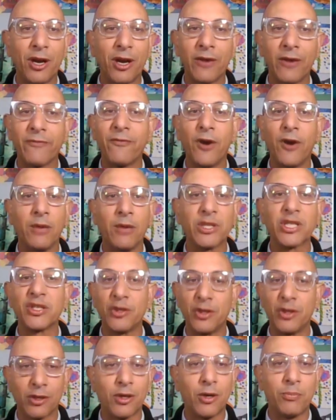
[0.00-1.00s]
our
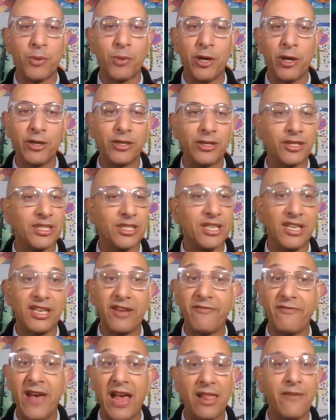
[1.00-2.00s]
pharmaceutical partners to
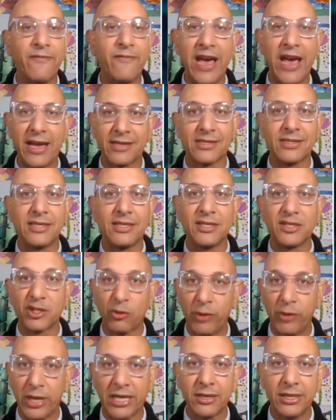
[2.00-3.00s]
develop vaccines
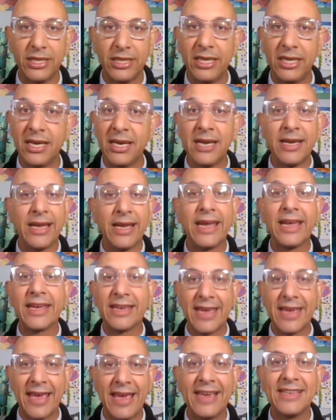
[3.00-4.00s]
quickly
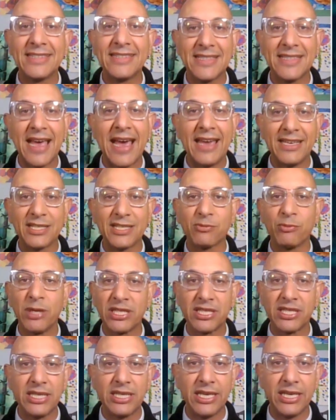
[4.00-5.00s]
in case that is
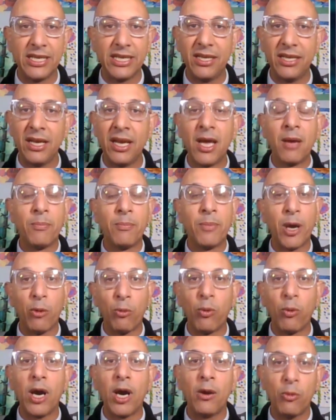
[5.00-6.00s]
what's needed. But
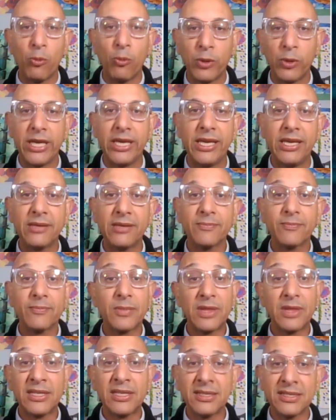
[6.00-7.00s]
what we
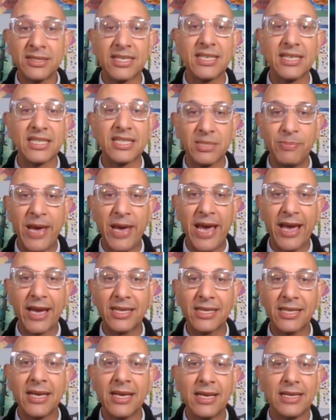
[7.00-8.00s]
suspect